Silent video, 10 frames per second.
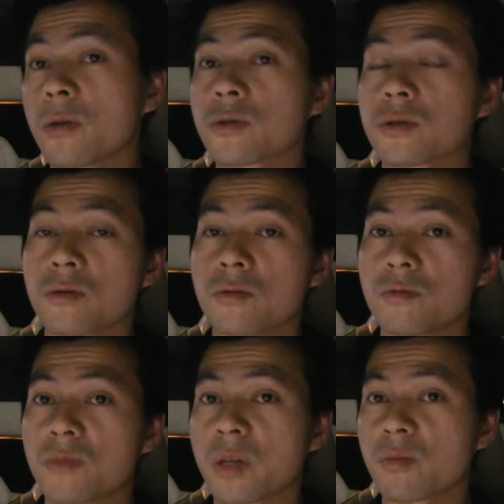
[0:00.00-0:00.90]
And also,
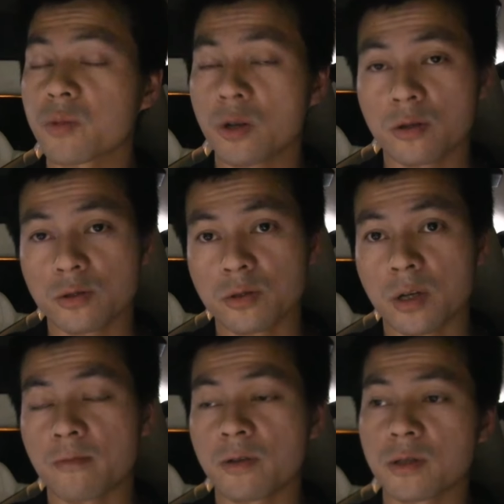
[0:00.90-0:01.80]
many cars also
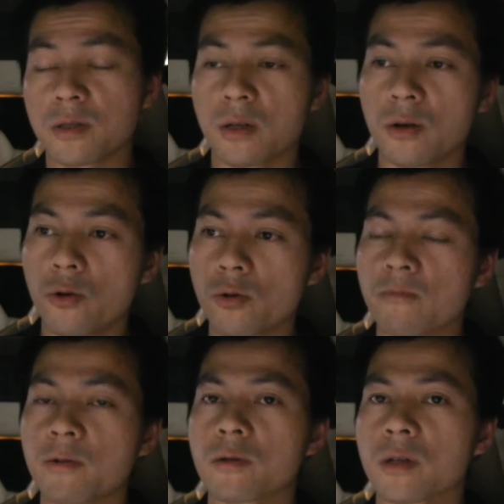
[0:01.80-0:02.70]
have this uh, hook
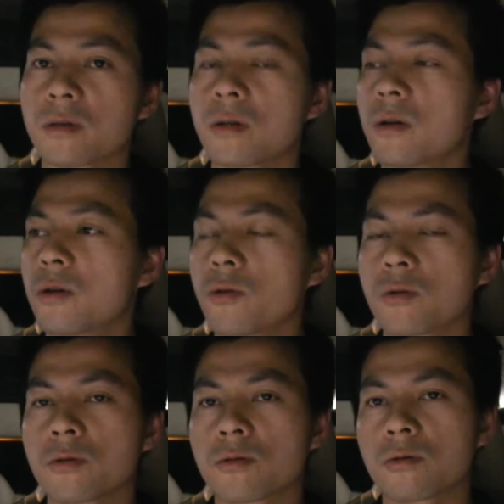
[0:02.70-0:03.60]
where you can hook
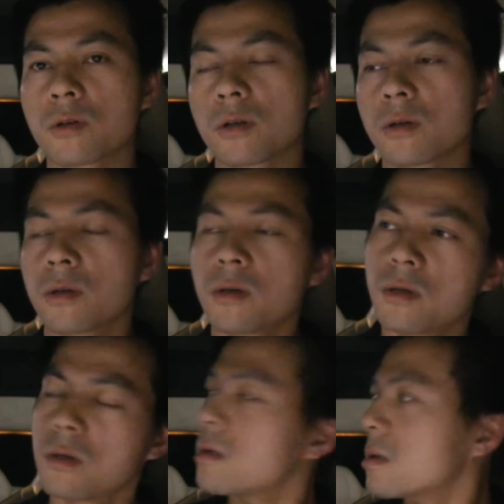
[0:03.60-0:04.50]
your uh,
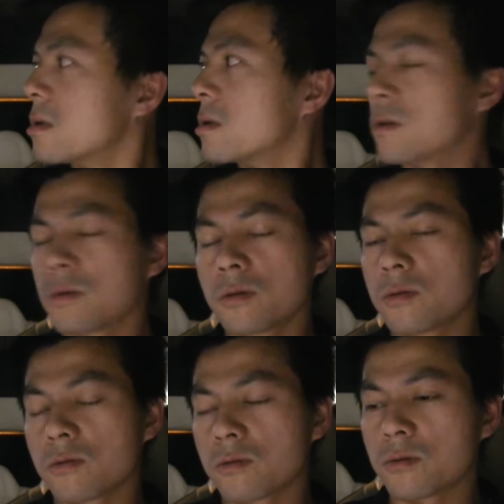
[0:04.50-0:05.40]

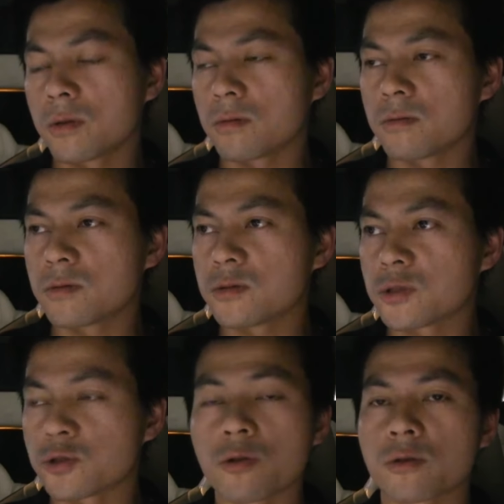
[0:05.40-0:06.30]
your uh,
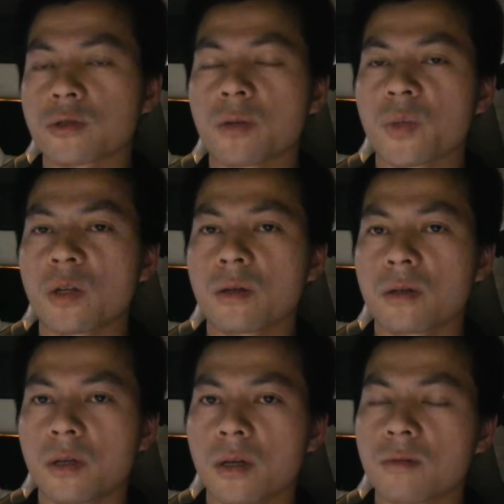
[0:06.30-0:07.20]
shirt or something.
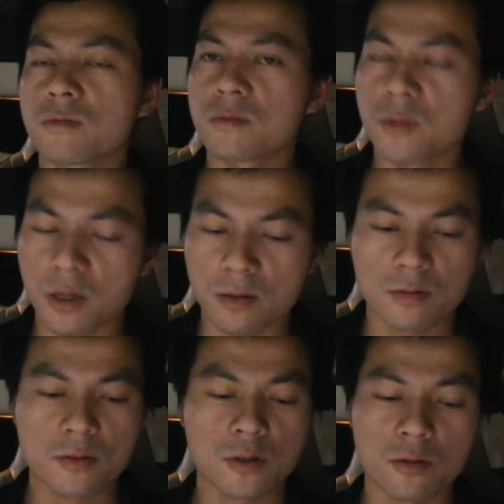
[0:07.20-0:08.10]
Yeah, there.
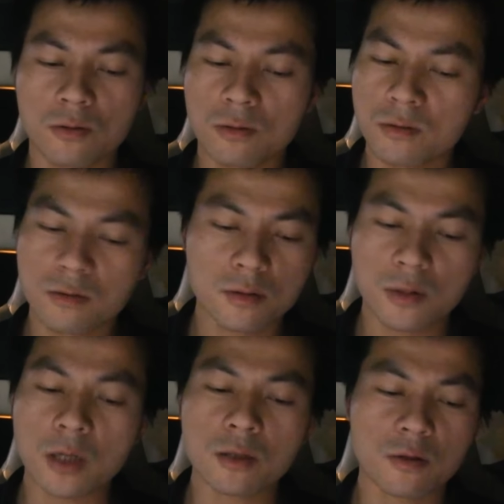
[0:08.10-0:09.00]
So
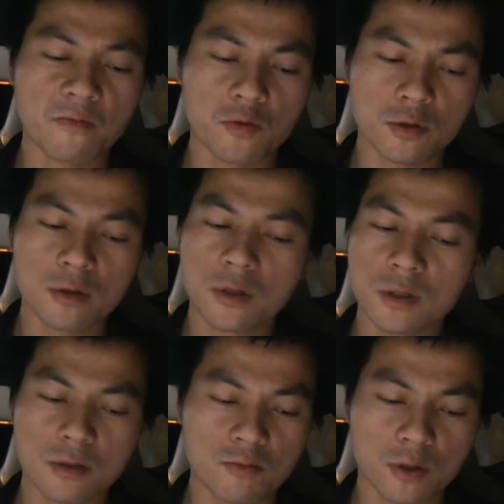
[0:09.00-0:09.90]
that's unfortunate.
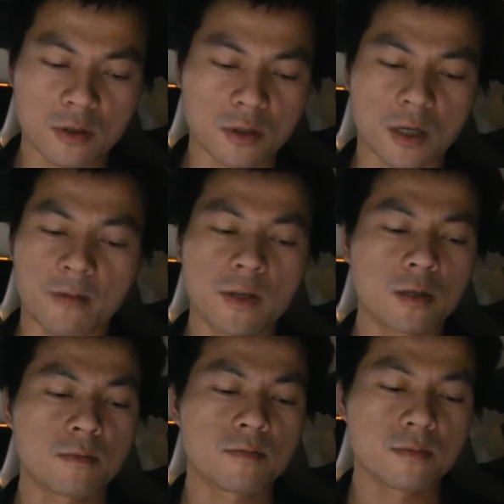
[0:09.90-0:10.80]
This one doesn't have it.